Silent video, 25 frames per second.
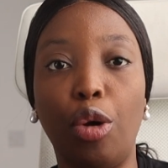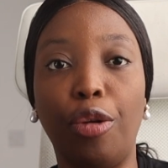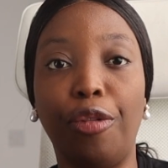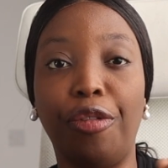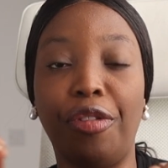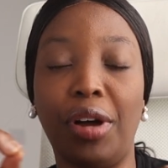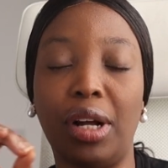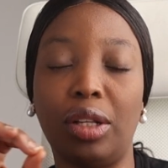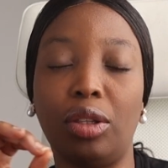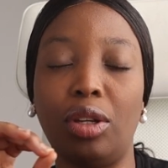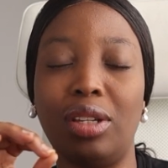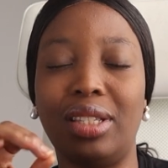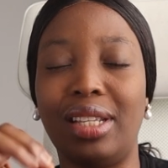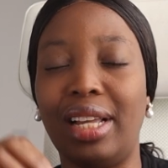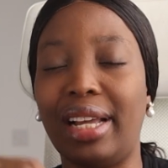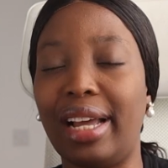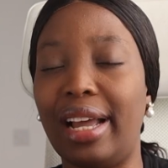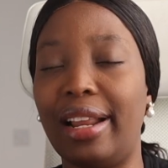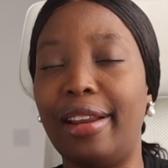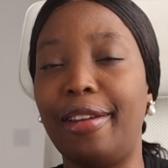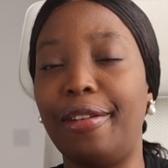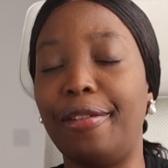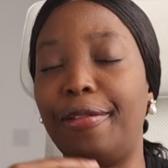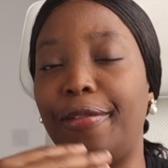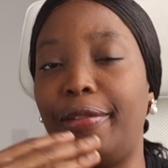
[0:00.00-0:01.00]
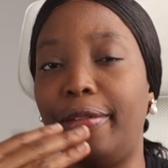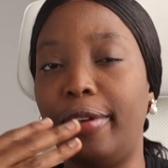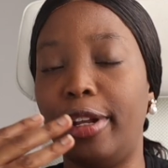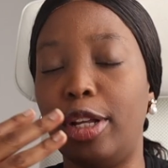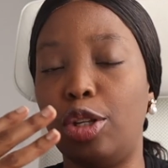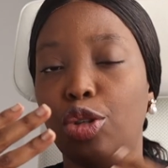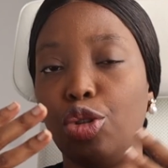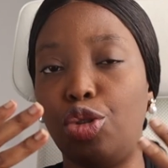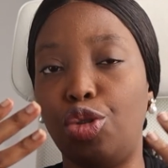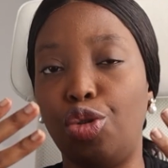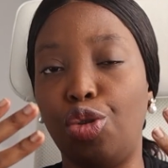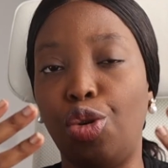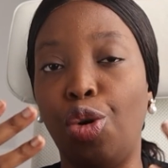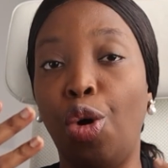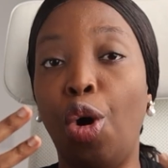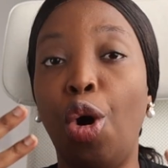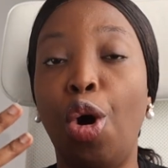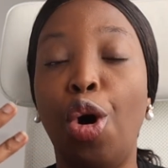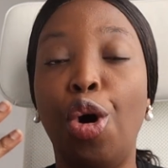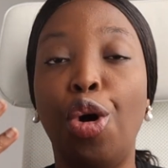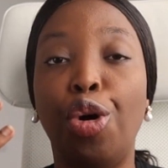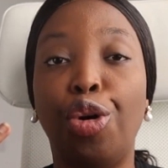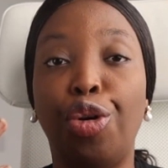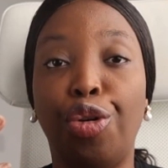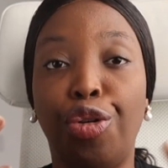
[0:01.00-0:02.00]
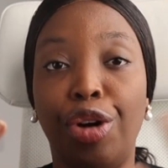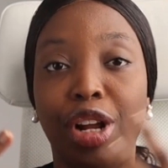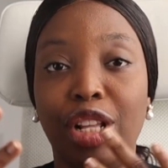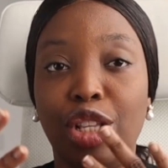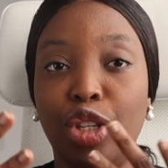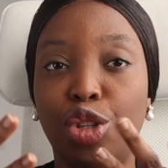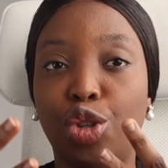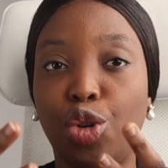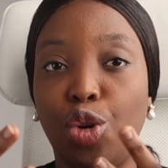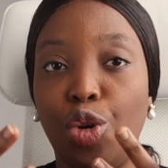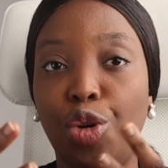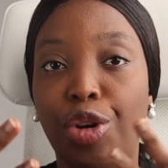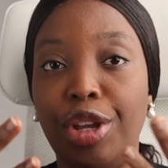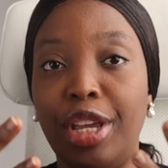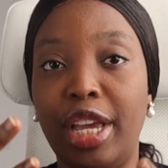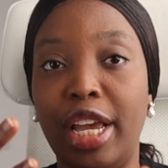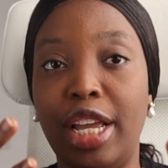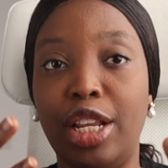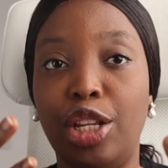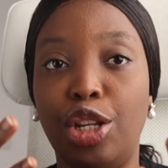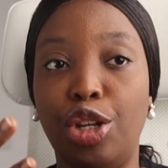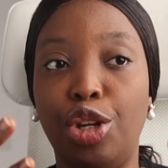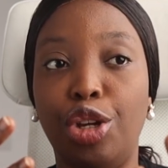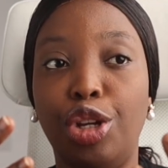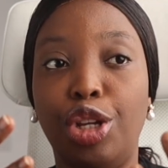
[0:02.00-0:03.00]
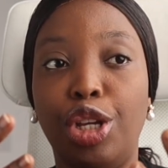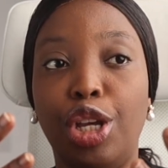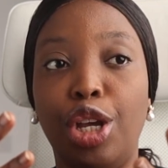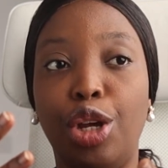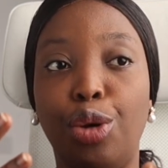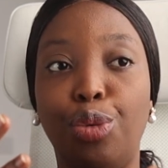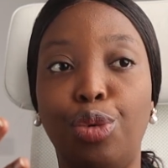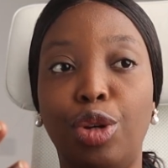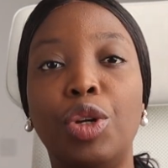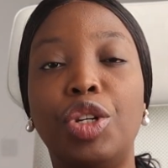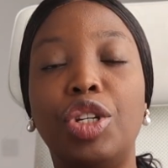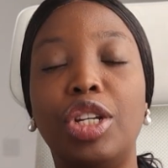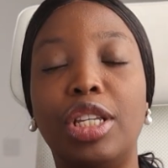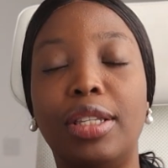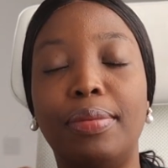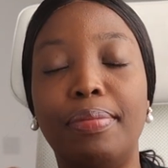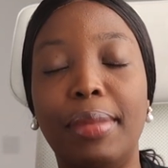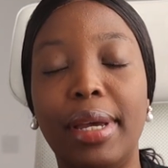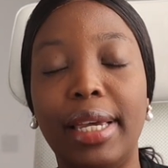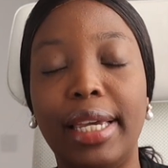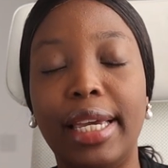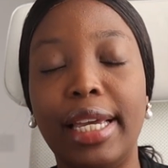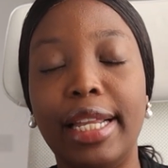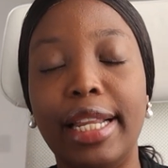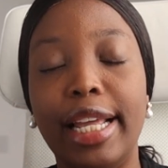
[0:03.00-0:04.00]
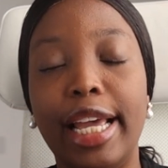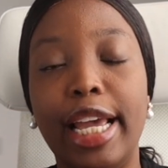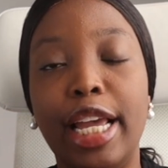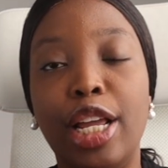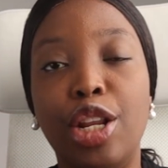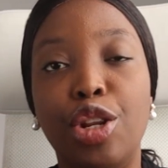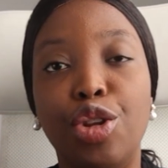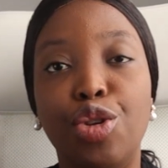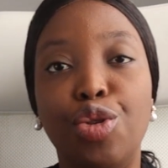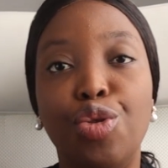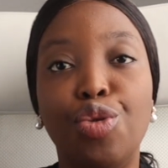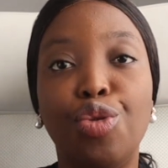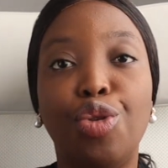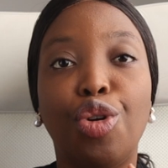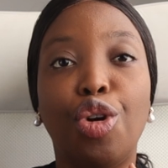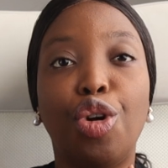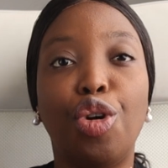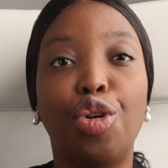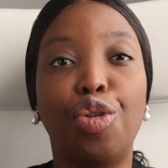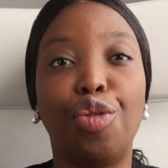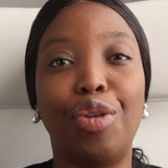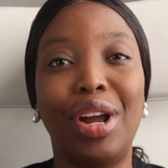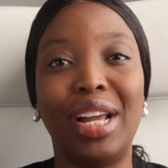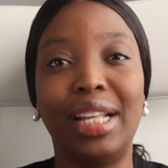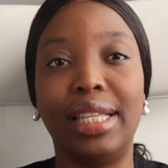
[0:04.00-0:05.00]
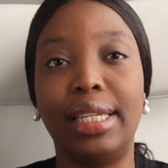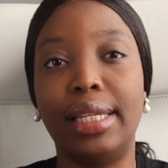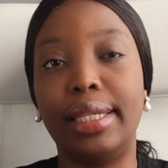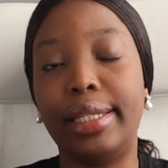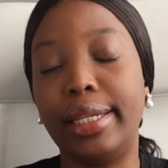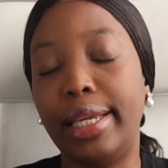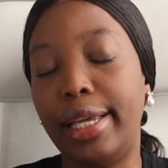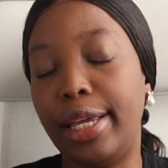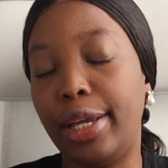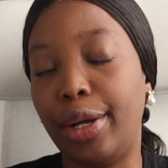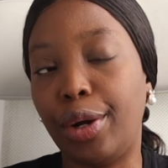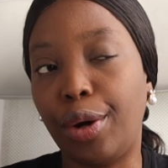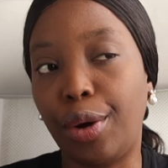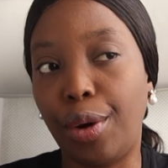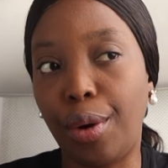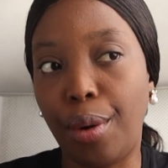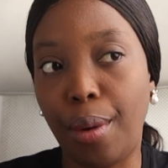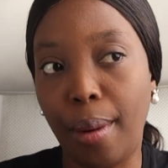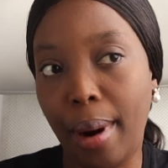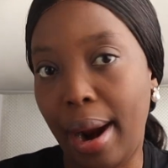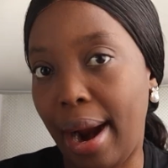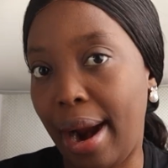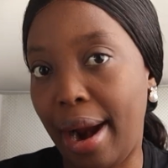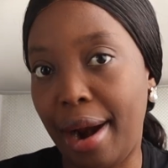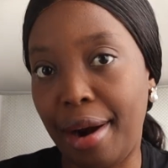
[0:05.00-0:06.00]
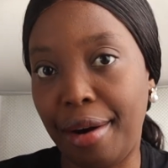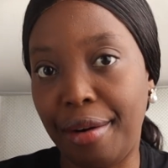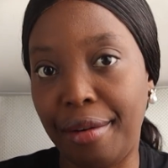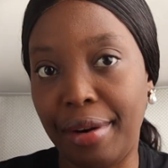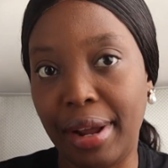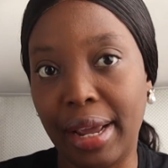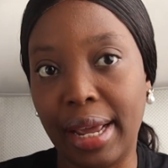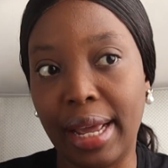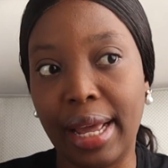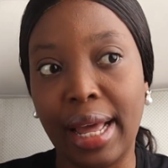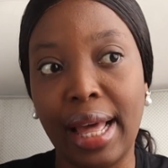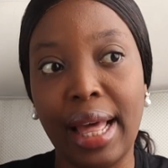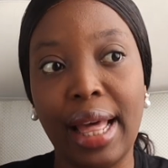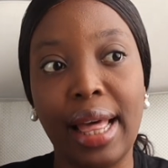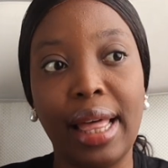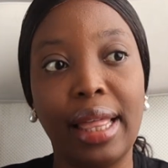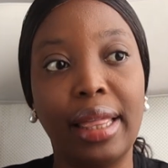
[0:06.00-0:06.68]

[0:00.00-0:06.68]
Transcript: on factors that can influence your credit score here in the UK, which is making a new credit inquiry.